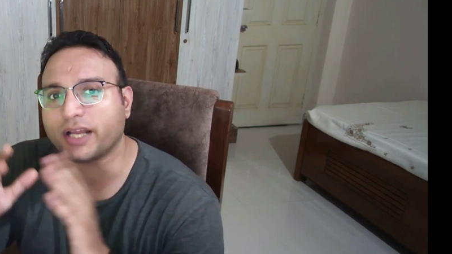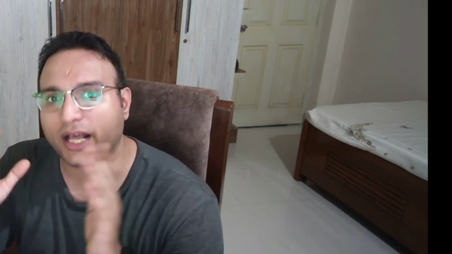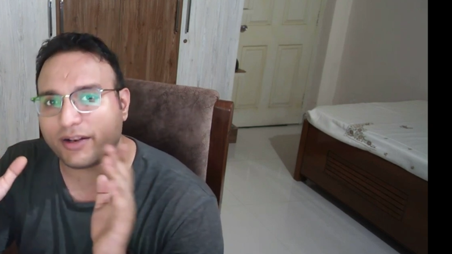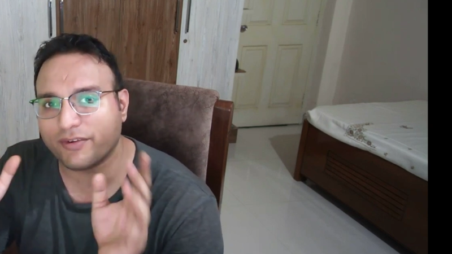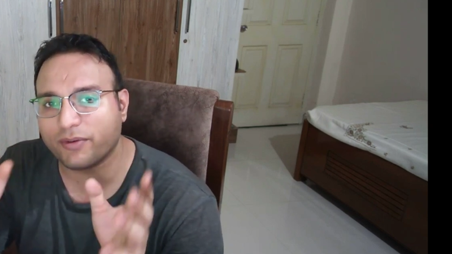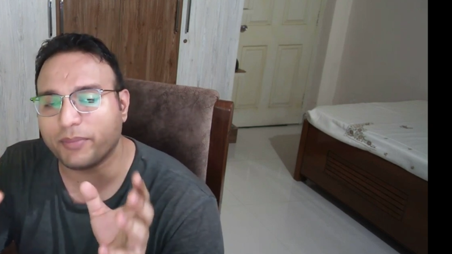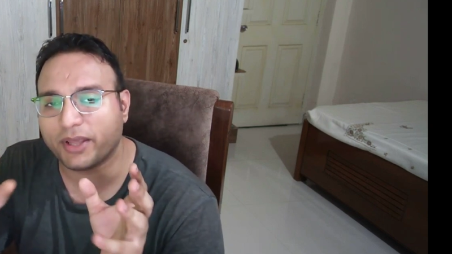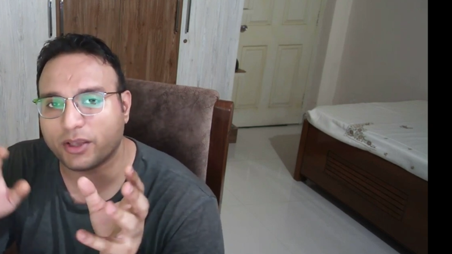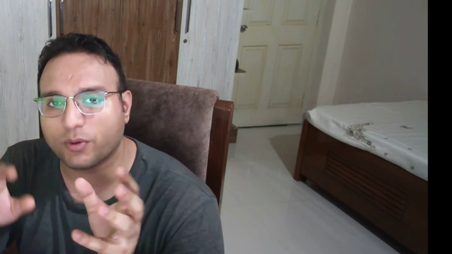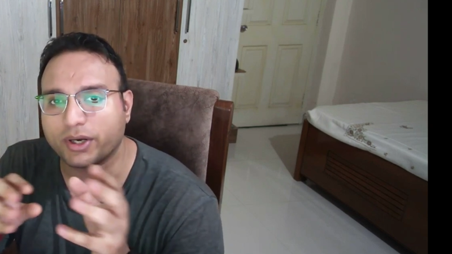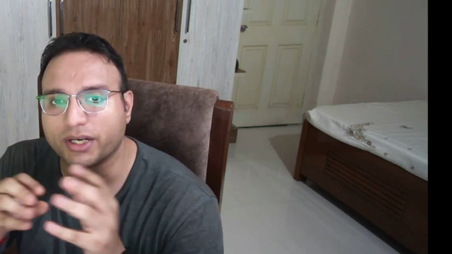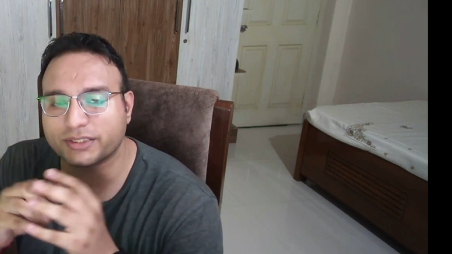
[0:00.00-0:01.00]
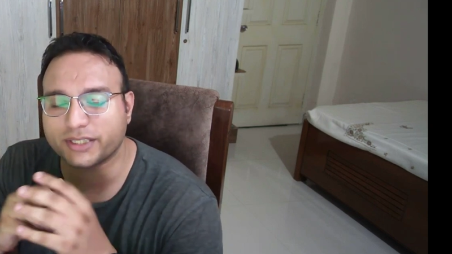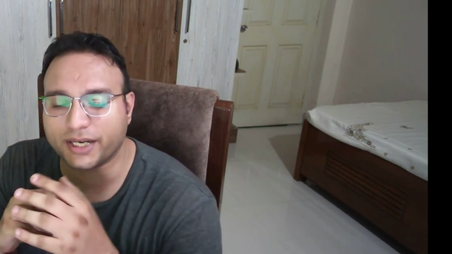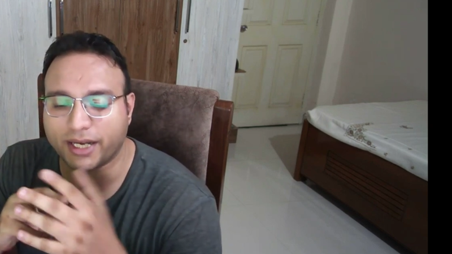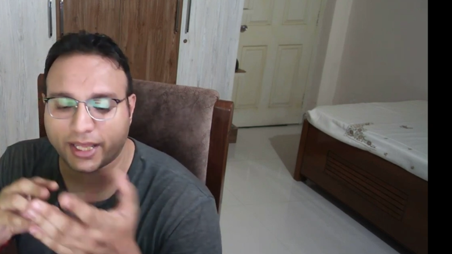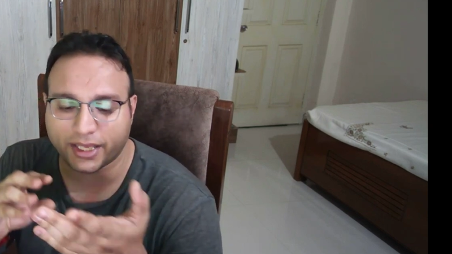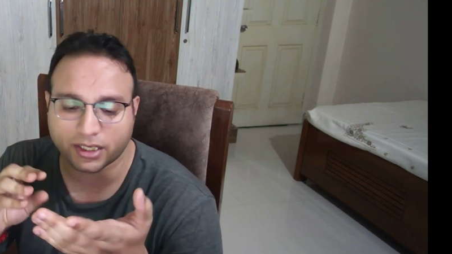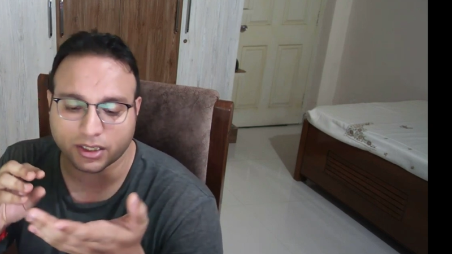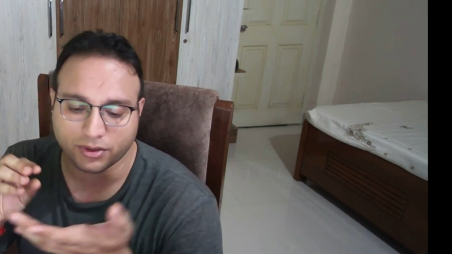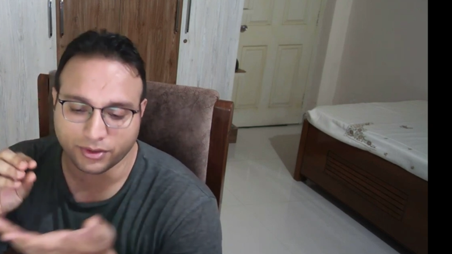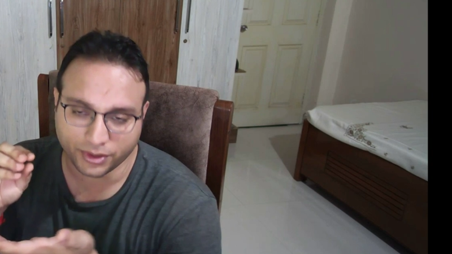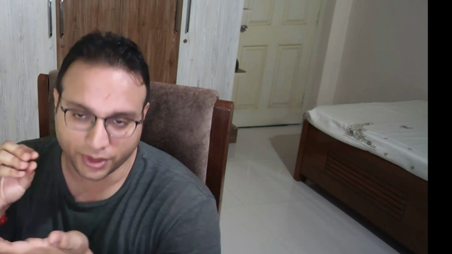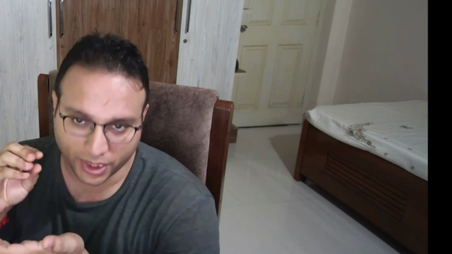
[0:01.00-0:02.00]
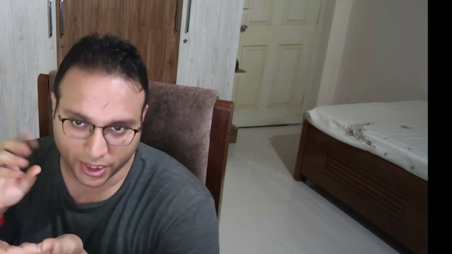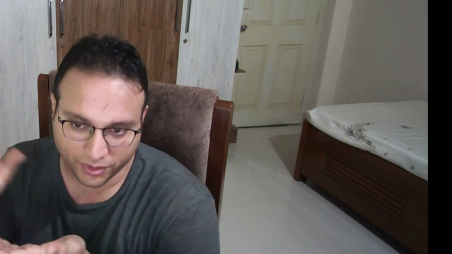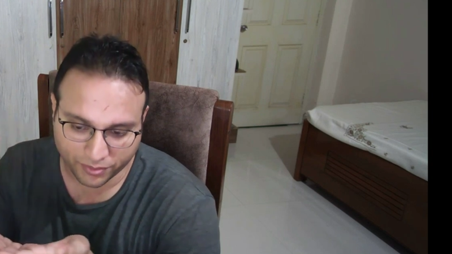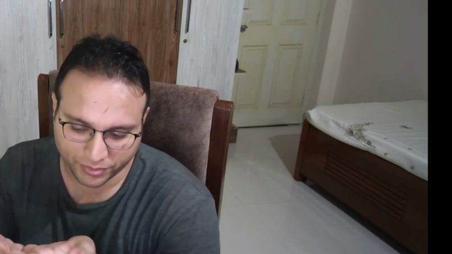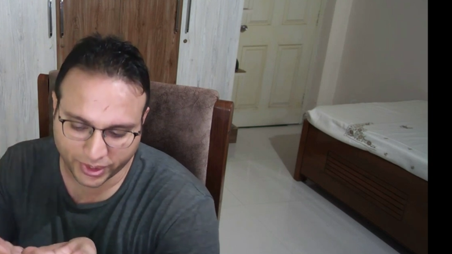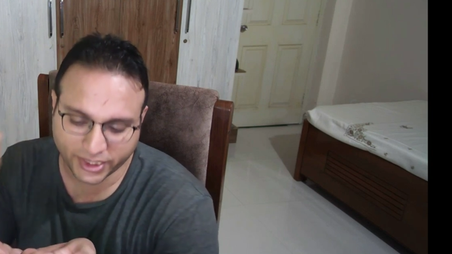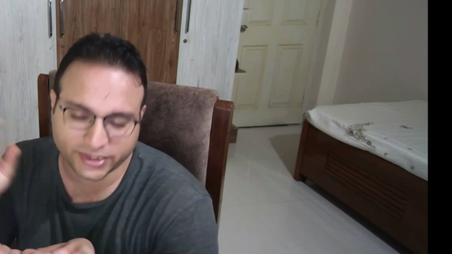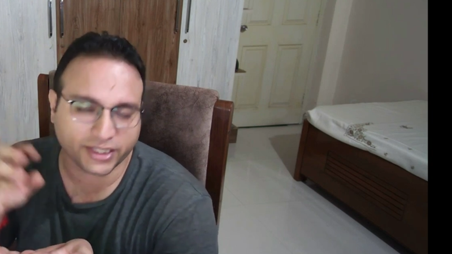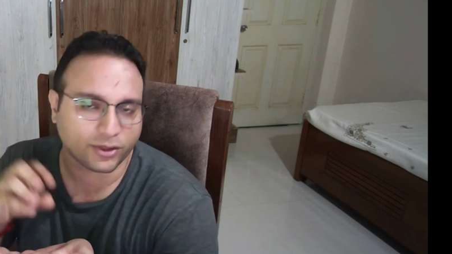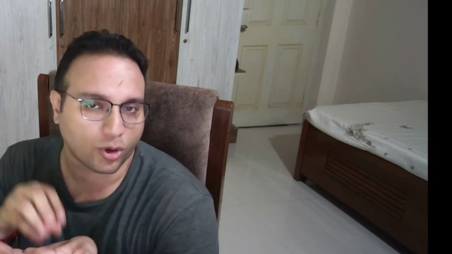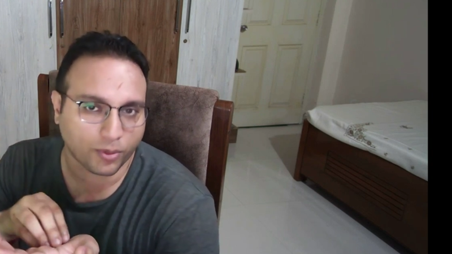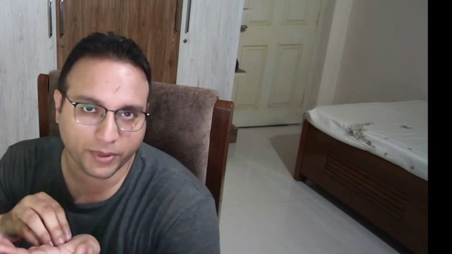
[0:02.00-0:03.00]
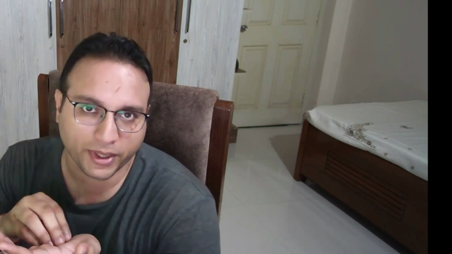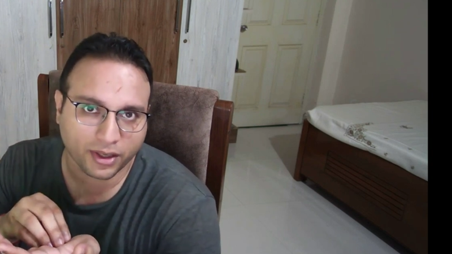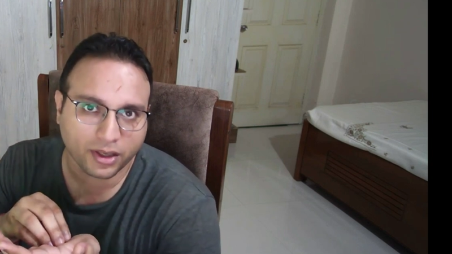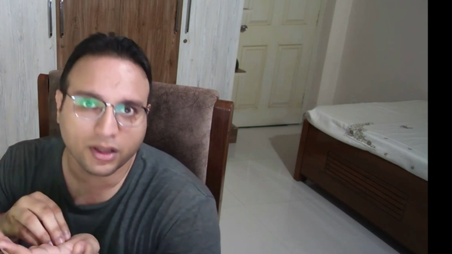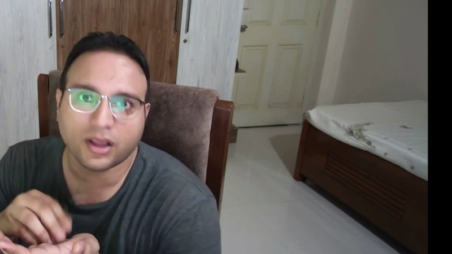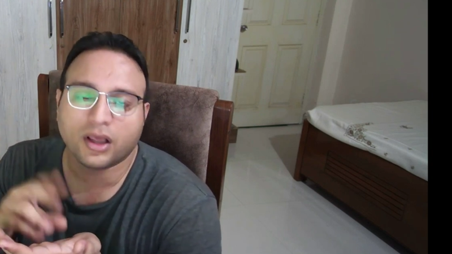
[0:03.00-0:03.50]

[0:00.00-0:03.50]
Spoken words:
I will make you understand, like there is a normal